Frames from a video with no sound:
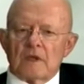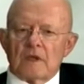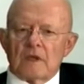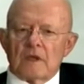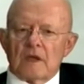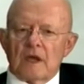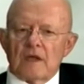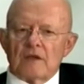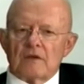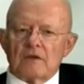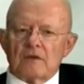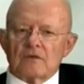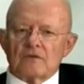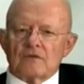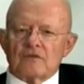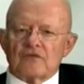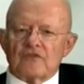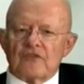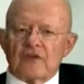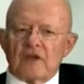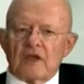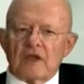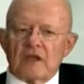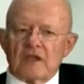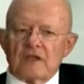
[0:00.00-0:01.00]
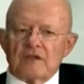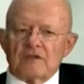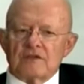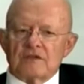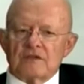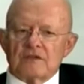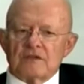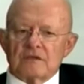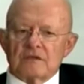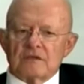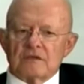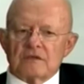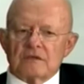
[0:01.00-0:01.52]
I don't
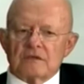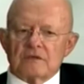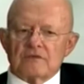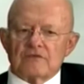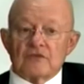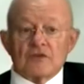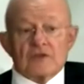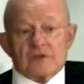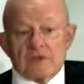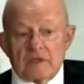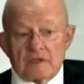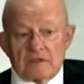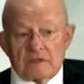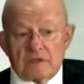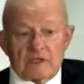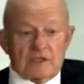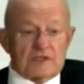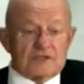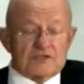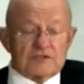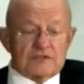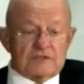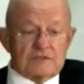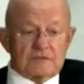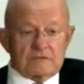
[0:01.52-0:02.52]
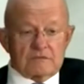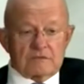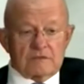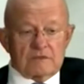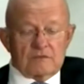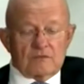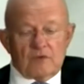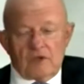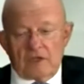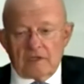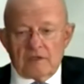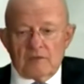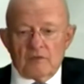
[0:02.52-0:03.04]
find, and I guess
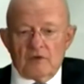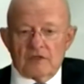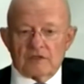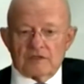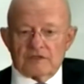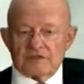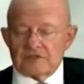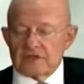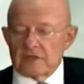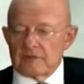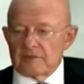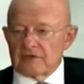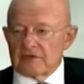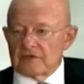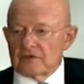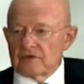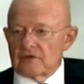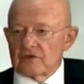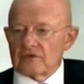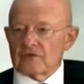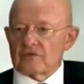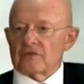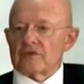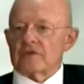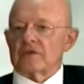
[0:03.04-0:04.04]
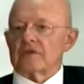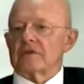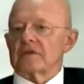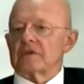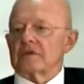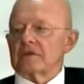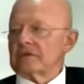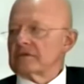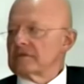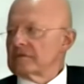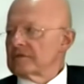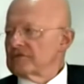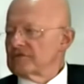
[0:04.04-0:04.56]
while I'm on the subject of North Korea,
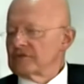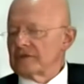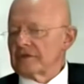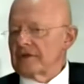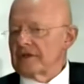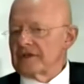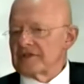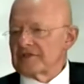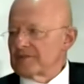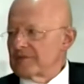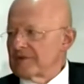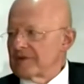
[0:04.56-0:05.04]
I shouldn't ask